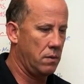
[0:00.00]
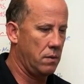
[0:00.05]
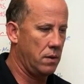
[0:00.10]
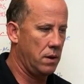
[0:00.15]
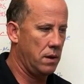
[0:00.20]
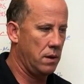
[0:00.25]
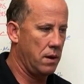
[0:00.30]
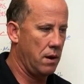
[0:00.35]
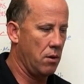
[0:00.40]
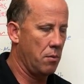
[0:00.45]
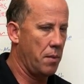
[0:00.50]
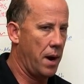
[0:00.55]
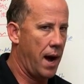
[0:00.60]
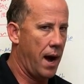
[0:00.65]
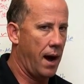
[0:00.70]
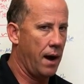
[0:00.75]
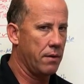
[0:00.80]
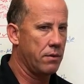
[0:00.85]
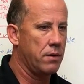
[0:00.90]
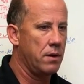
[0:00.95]
in their
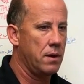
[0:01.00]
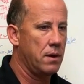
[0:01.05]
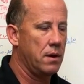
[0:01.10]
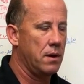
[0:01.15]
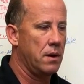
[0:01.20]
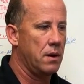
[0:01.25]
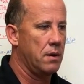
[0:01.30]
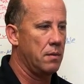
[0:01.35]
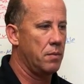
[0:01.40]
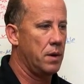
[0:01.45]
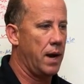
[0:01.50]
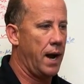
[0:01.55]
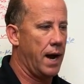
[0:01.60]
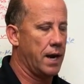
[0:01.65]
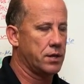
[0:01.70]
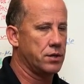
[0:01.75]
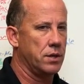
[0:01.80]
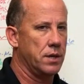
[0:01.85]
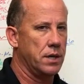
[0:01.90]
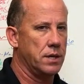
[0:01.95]
math, but
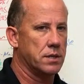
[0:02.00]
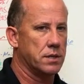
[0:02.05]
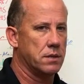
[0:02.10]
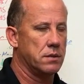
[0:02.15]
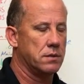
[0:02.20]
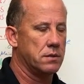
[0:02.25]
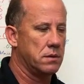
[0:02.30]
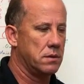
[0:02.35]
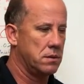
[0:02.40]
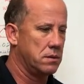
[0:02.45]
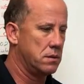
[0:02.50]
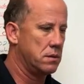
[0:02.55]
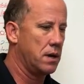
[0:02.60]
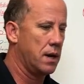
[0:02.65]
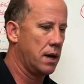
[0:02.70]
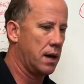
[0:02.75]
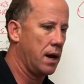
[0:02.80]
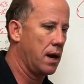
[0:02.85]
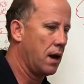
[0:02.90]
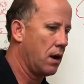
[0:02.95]
actually isn't. And
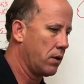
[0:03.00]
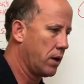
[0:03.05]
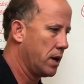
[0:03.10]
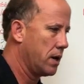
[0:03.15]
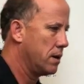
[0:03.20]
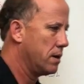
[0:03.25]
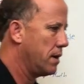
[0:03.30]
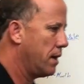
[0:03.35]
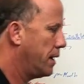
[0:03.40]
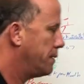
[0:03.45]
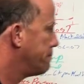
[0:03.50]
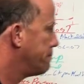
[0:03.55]
again, I'll get into that.